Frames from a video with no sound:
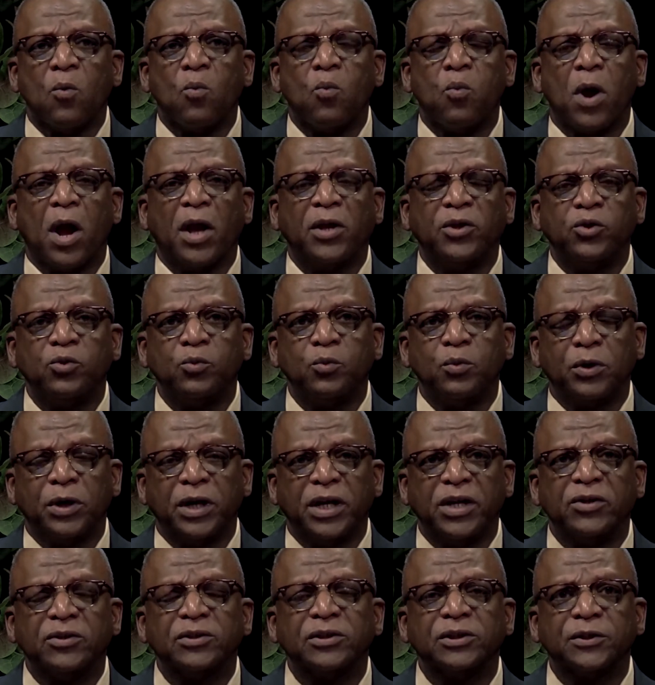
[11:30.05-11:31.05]
where you will
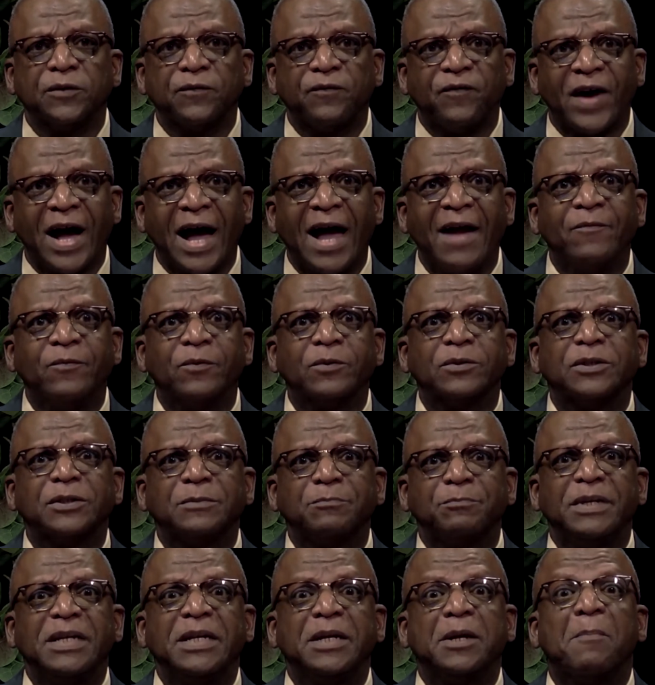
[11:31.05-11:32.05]
hear survivors
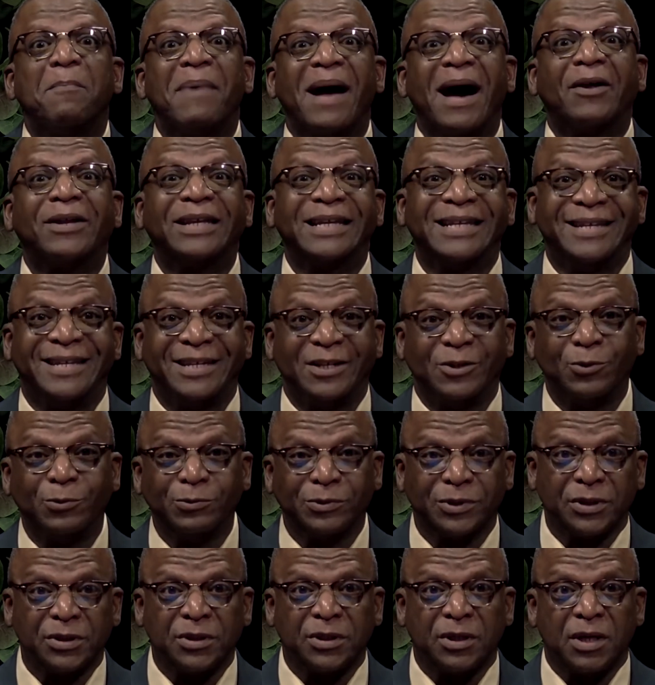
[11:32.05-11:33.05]
speak about a
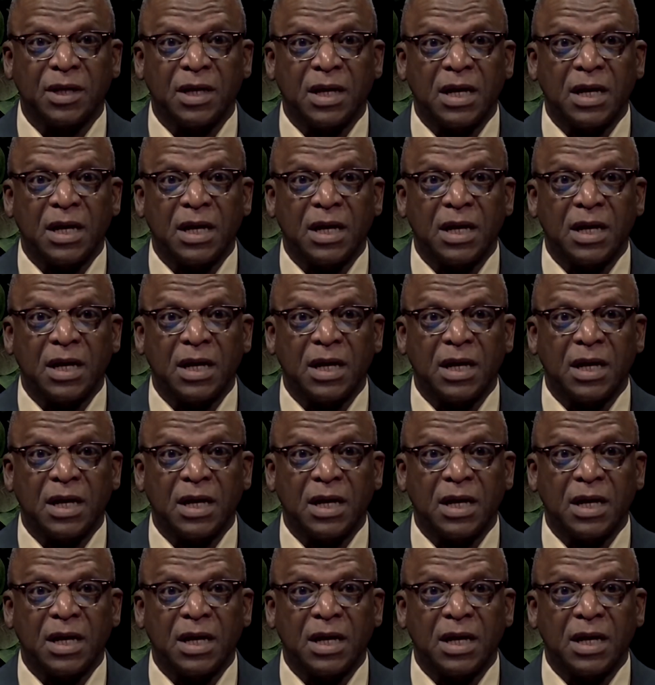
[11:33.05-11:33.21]
guilt,